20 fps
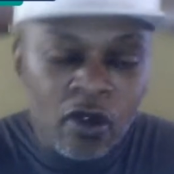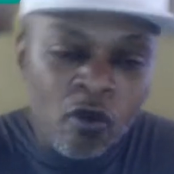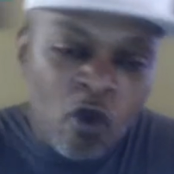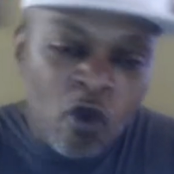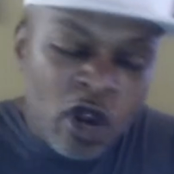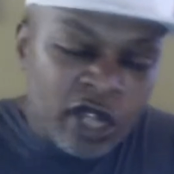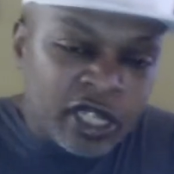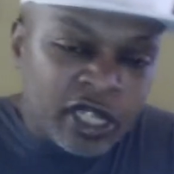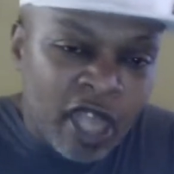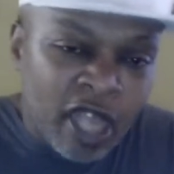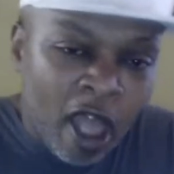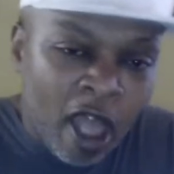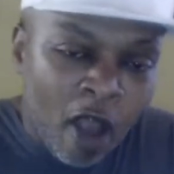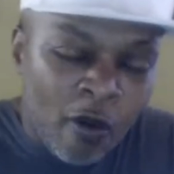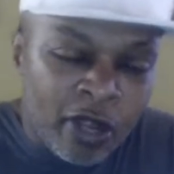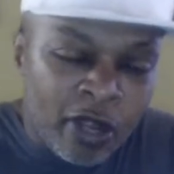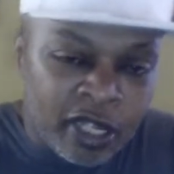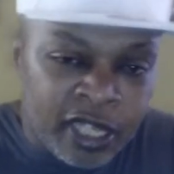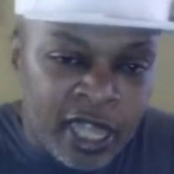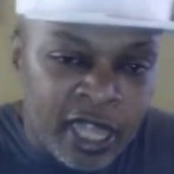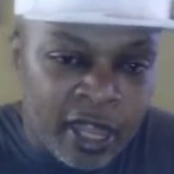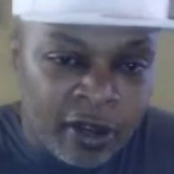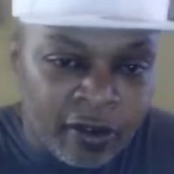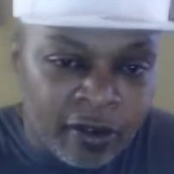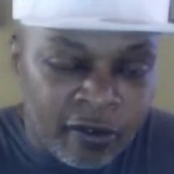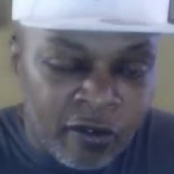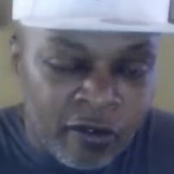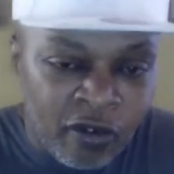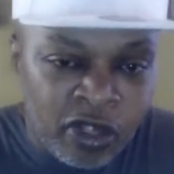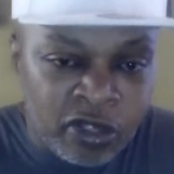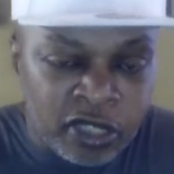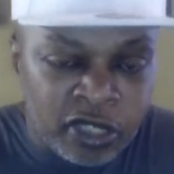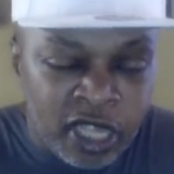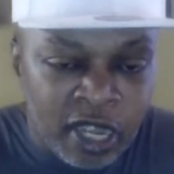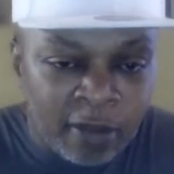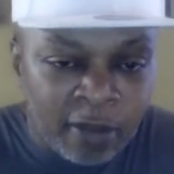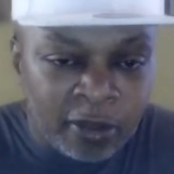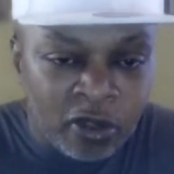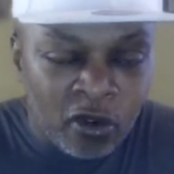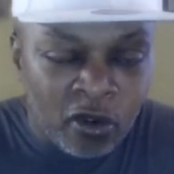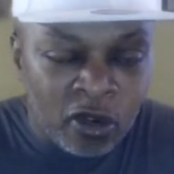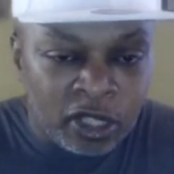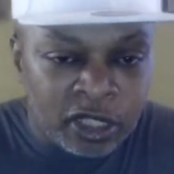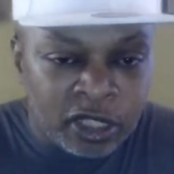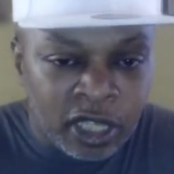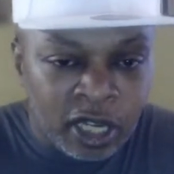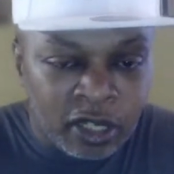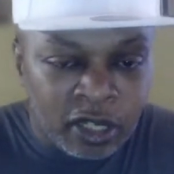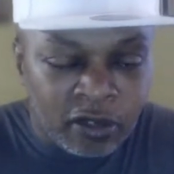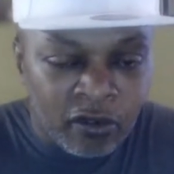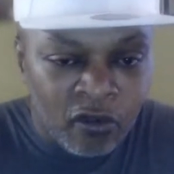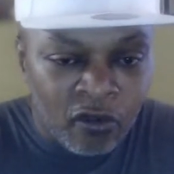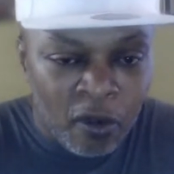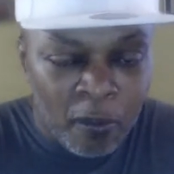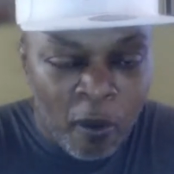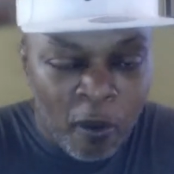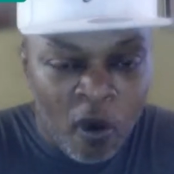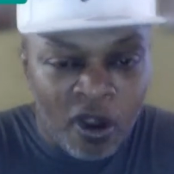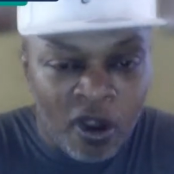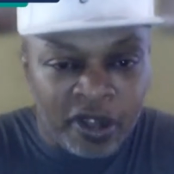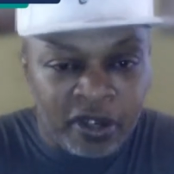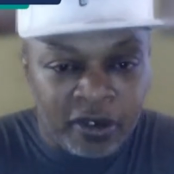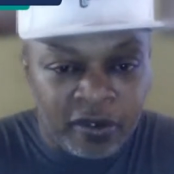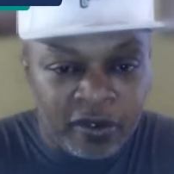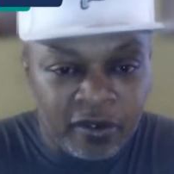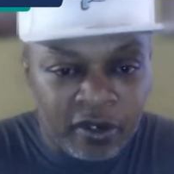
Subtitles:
Where's he always at when you see him doing something? Reporting.